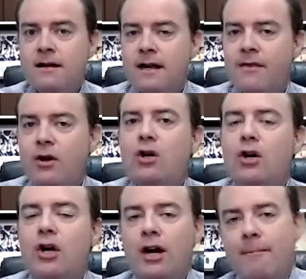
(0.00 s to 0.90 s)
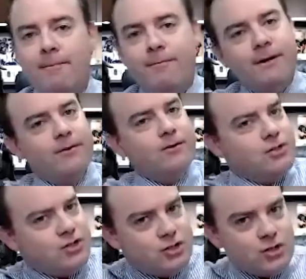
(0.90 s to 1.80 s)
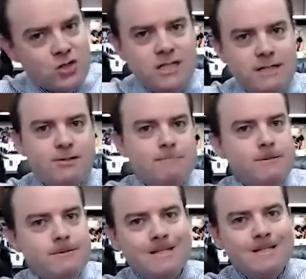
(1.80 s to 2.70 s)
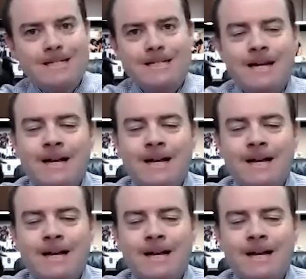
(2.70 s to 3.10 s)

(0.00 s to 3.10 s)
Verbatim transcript: and they're cooking up, you know, they're stirring up some new things.